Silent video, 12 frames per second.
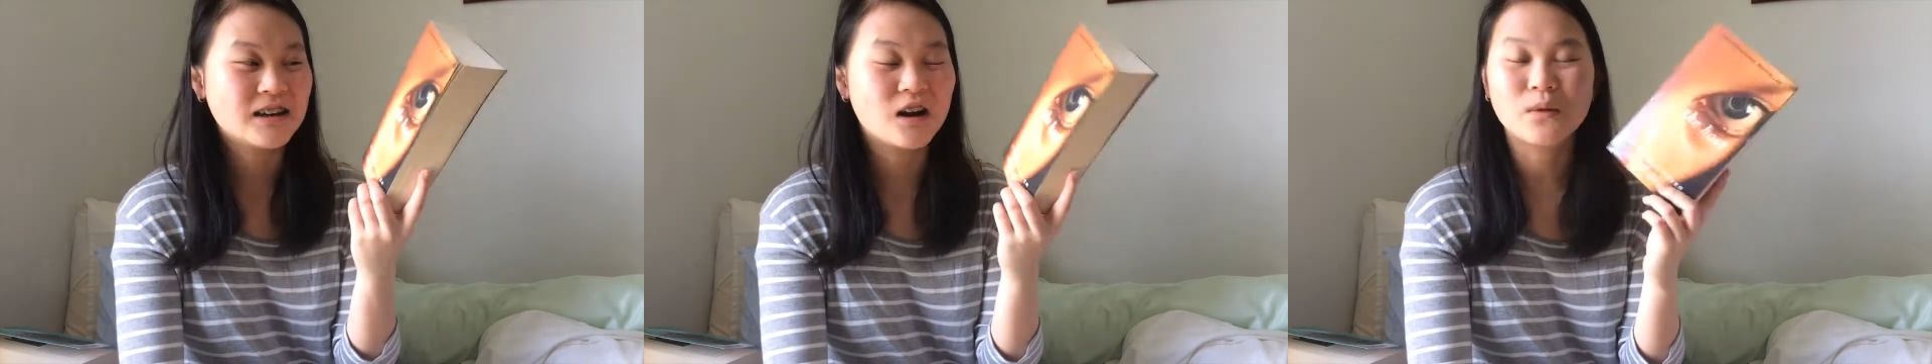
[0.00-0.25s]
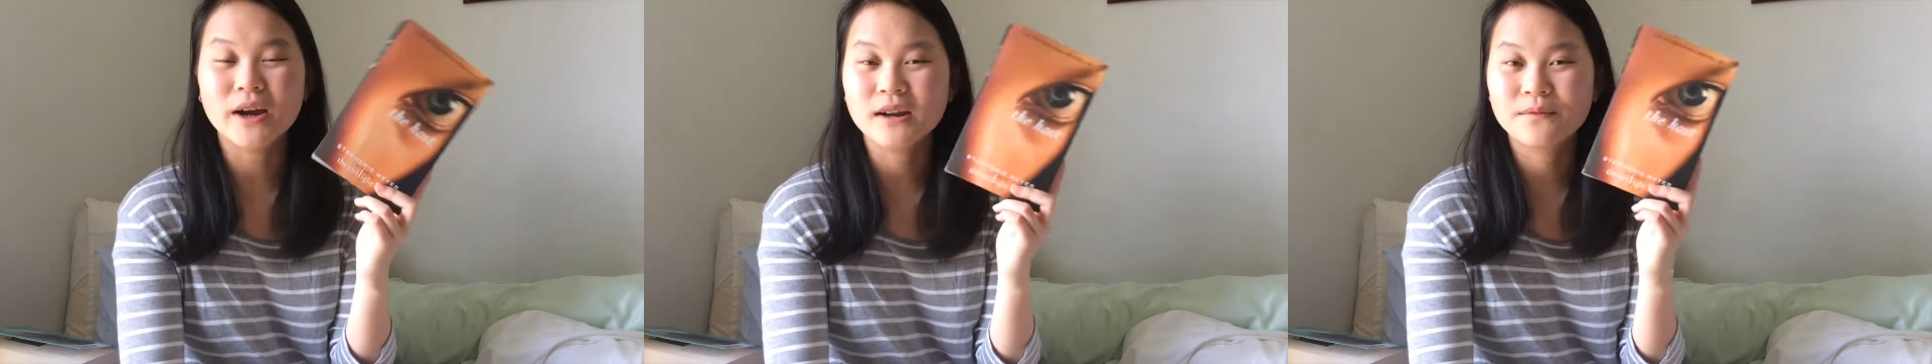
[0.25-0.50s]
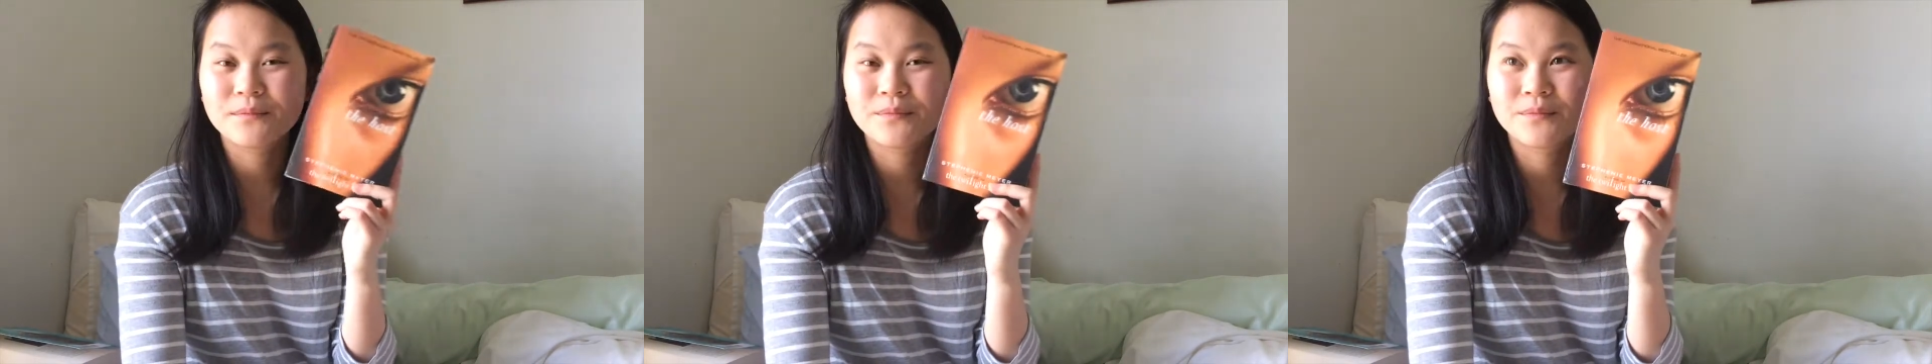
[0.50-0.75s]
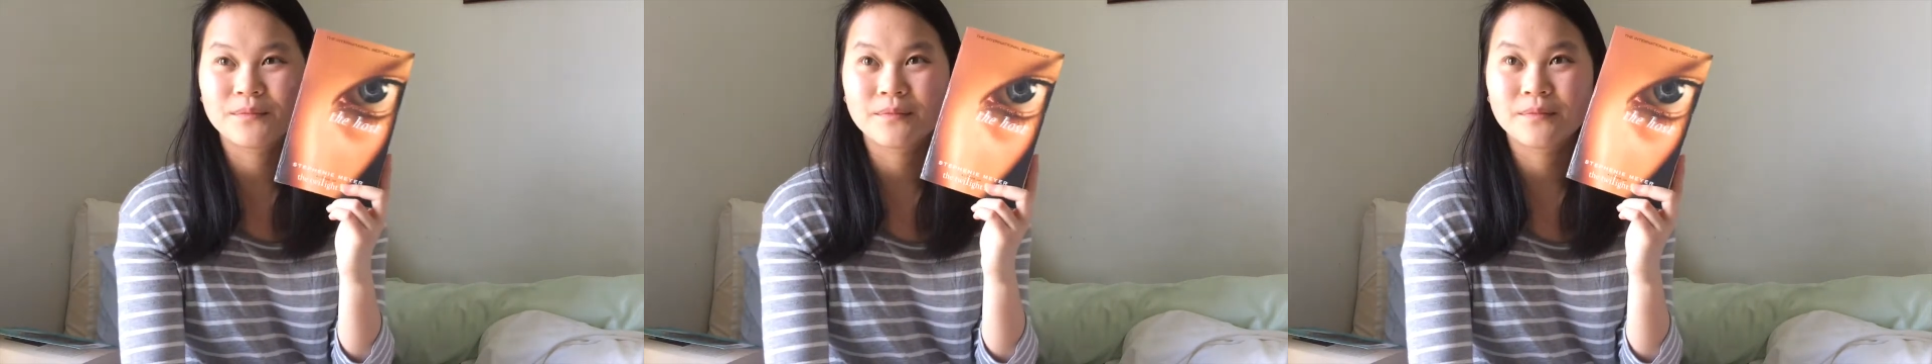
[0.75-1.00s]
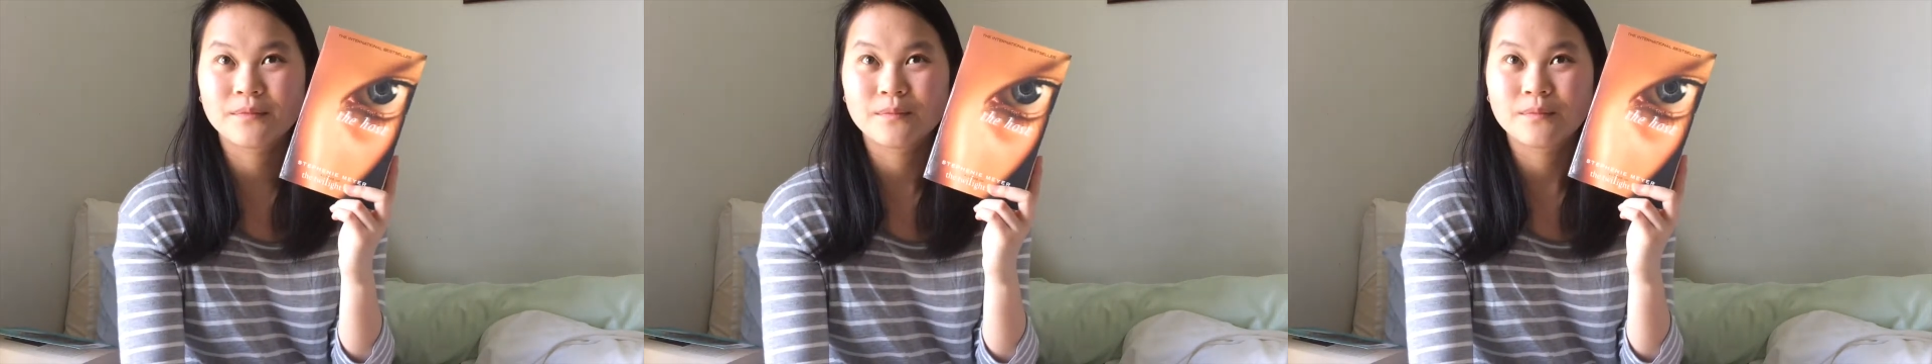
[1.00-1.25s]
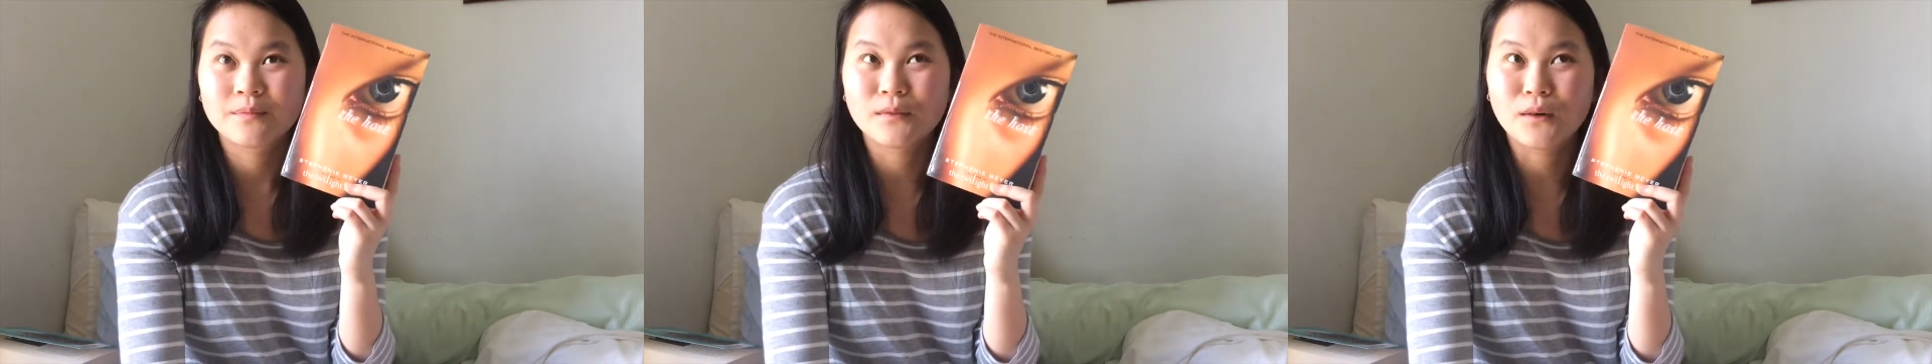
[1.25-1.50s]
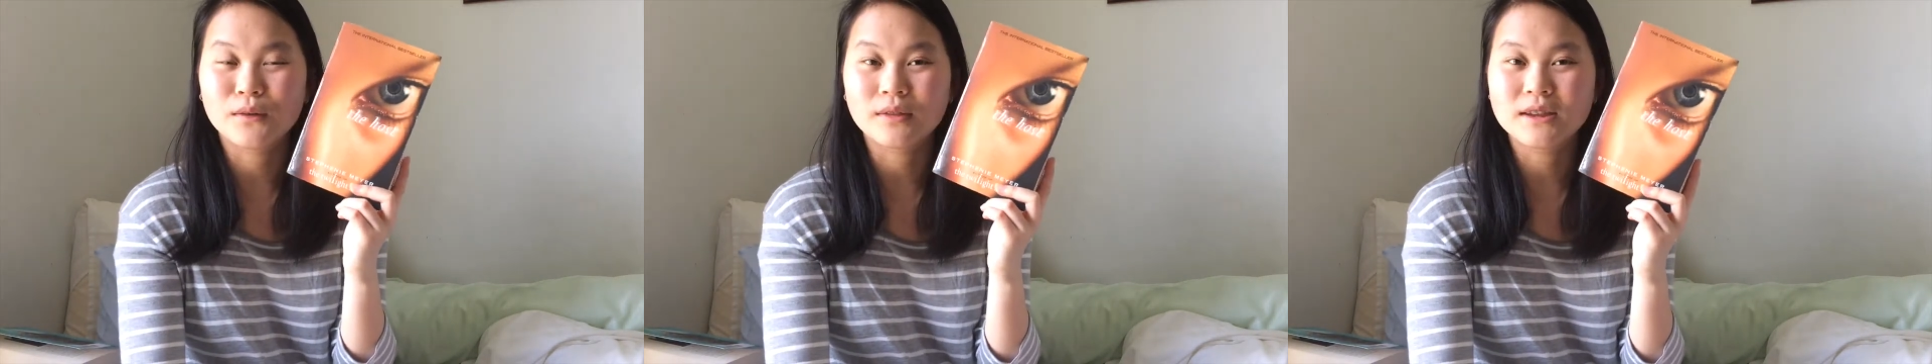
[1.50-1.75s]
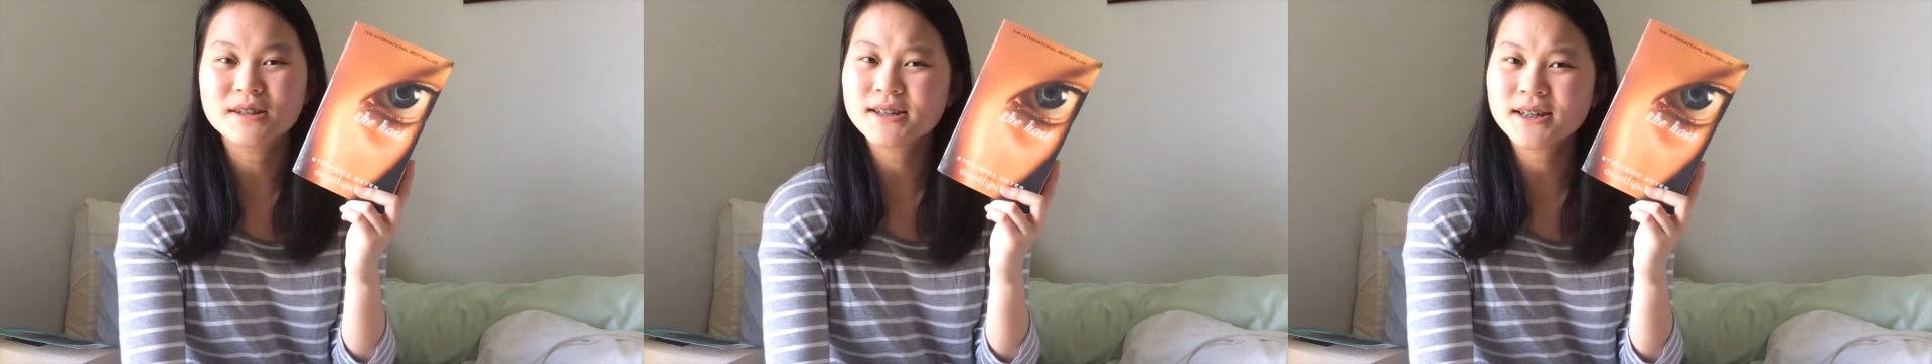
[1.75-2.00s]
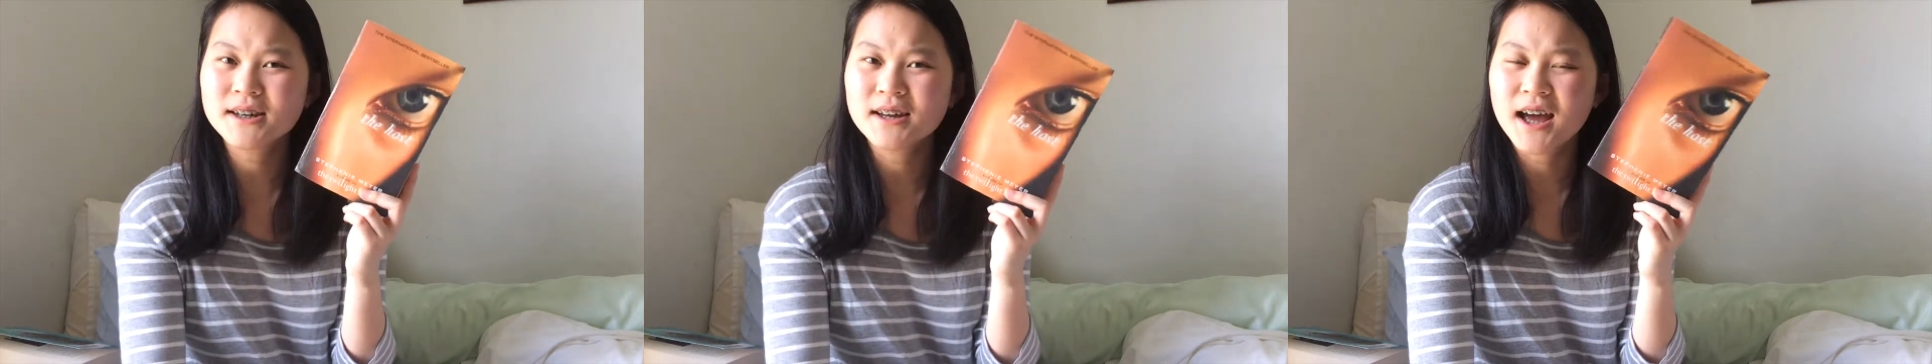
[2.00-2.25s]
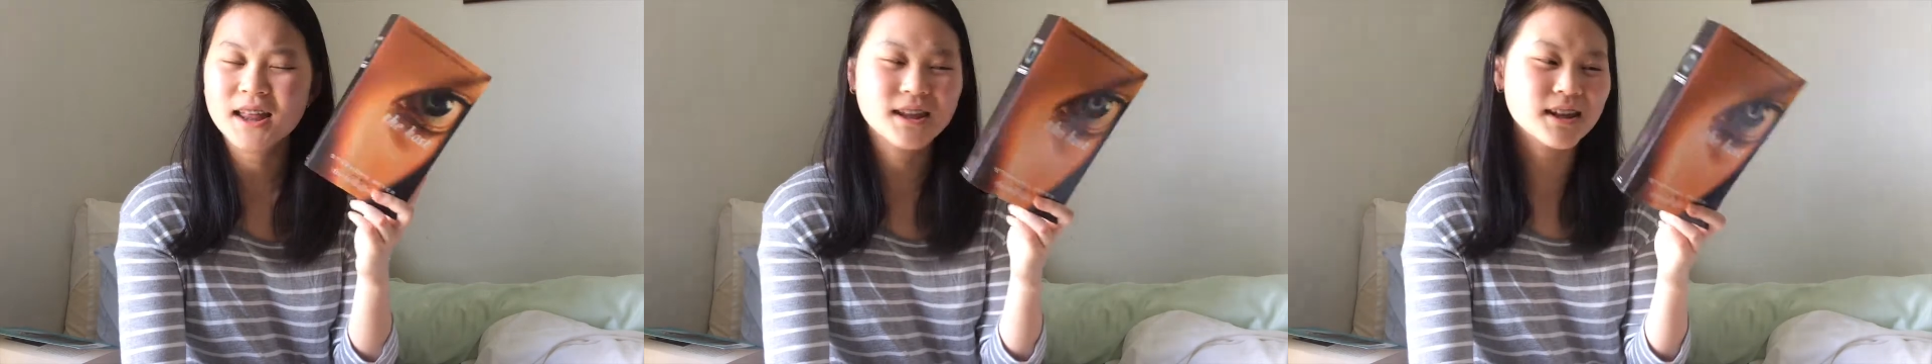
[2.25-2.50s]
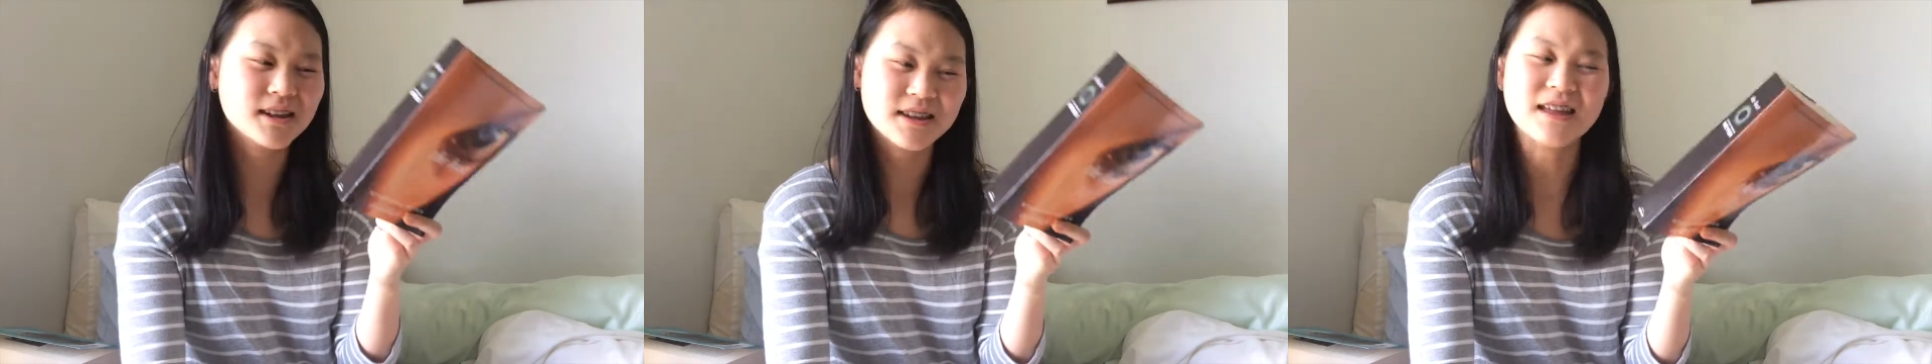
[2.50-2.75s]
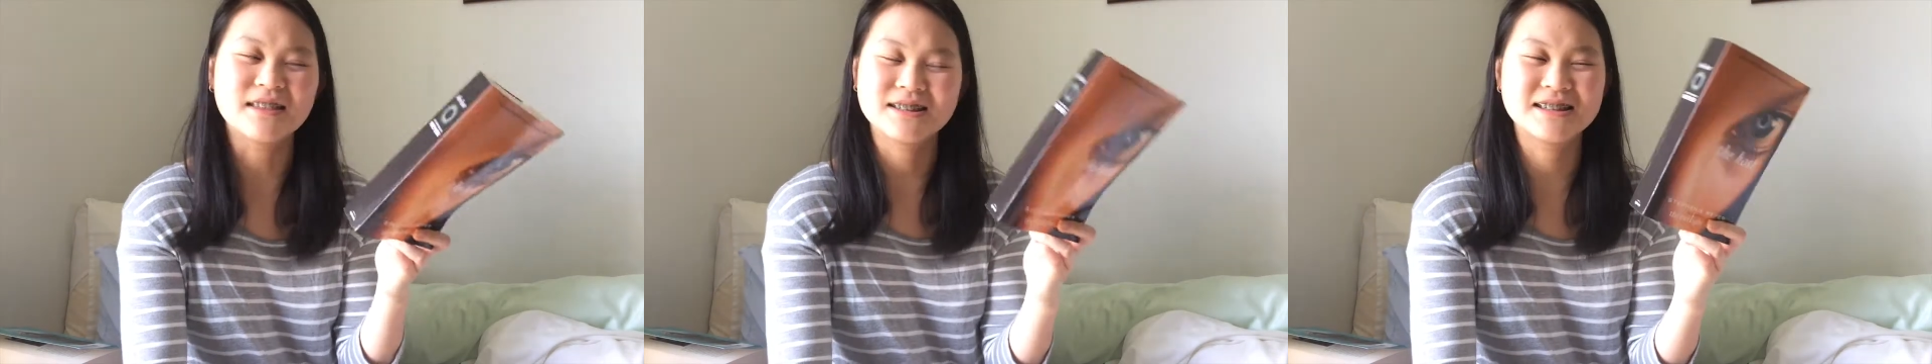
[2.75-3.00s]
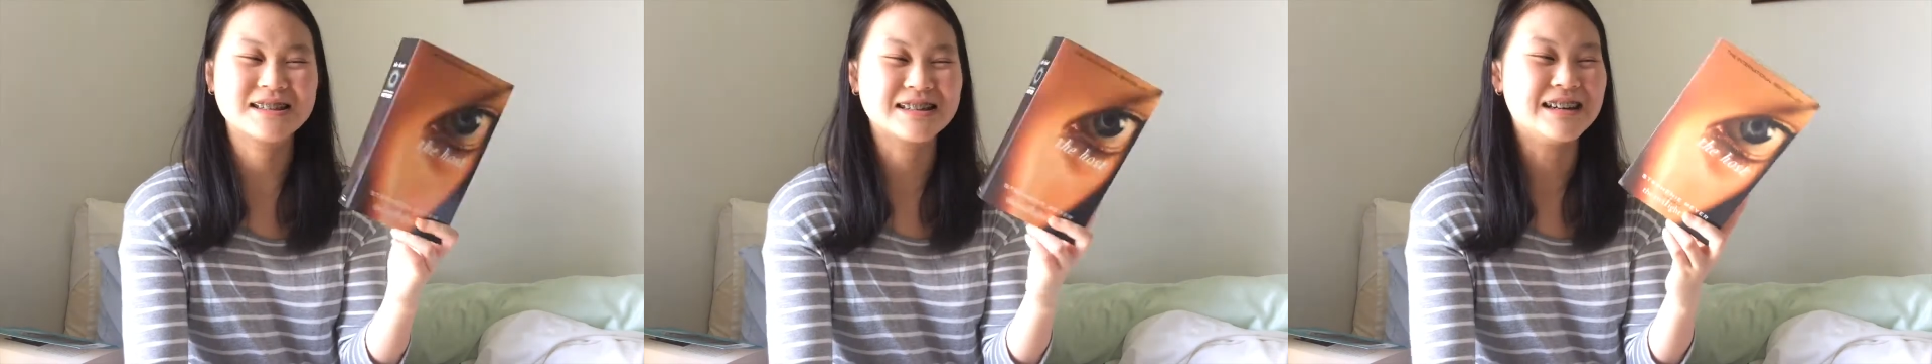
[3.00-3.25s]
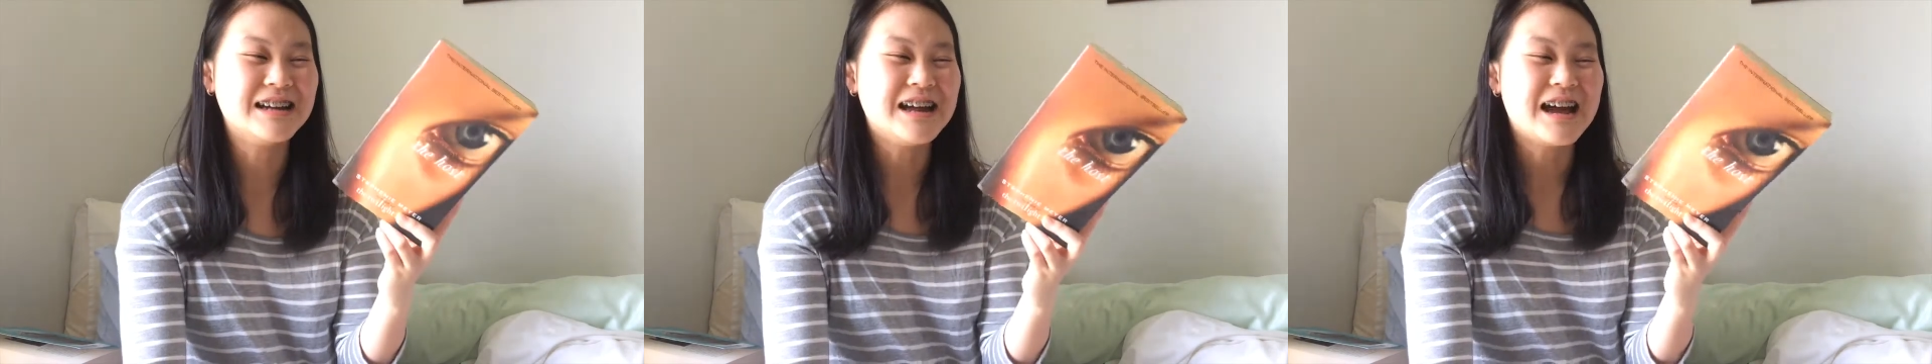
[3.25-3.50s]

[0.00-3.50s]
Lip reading: Oh wait, no, this year, I think. Yeah, this year.